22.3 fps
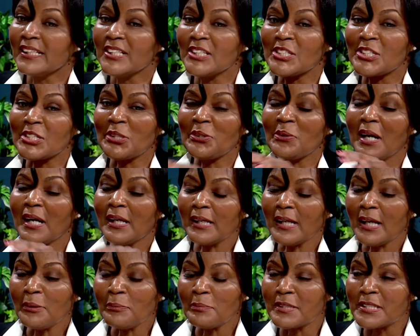So
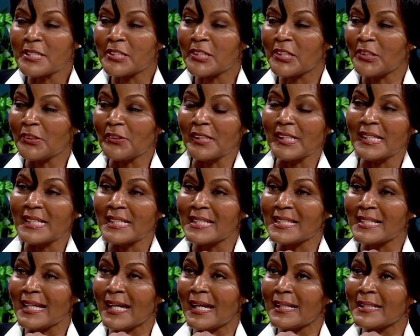I was
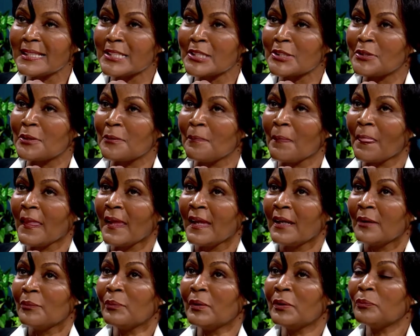curious as to
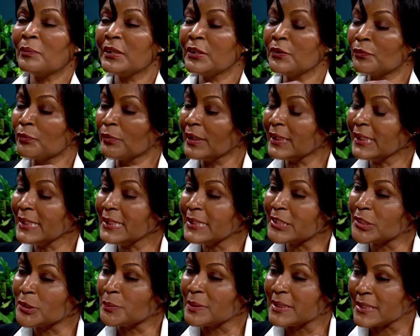when you run
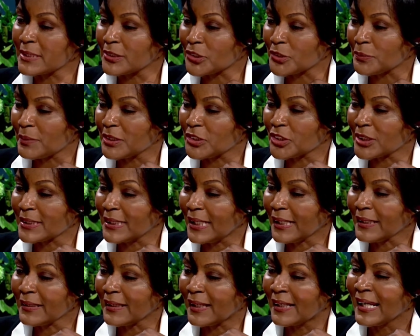into a situation
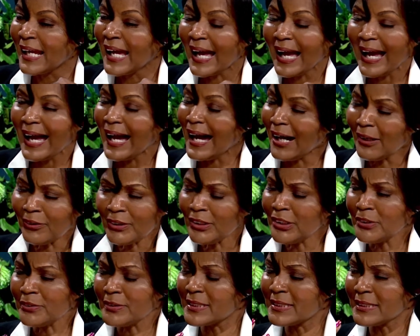like that, how do
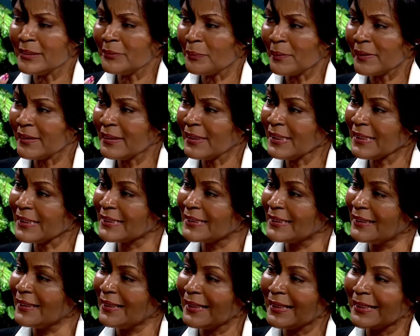you deal with that
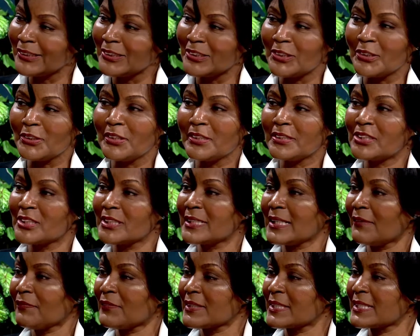client? Do you just
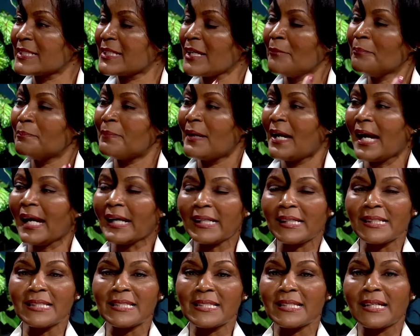have to step back
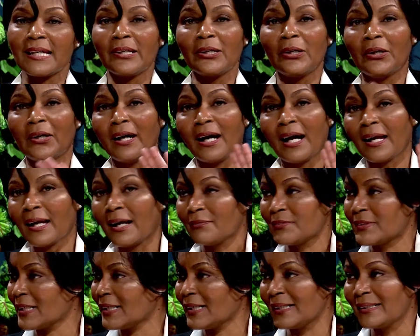and say,
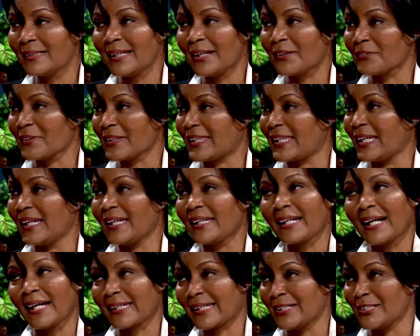I've done
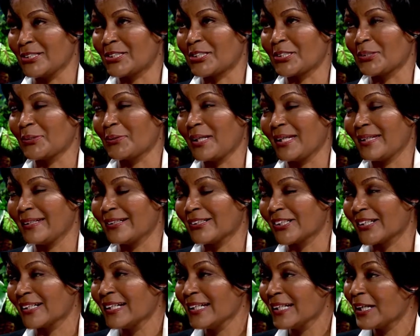everything I can do
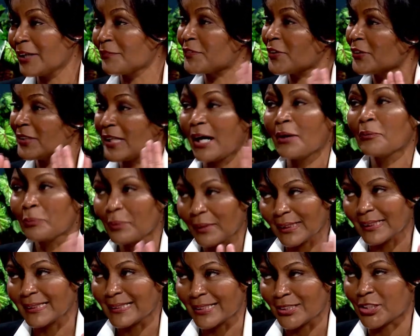here if you're not
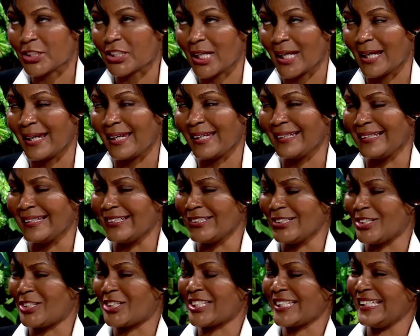willing to
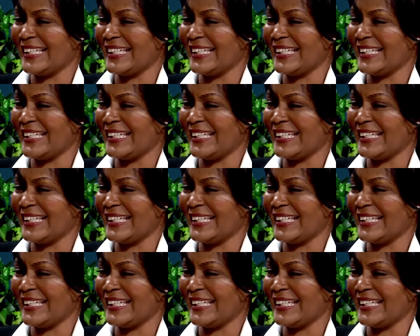change?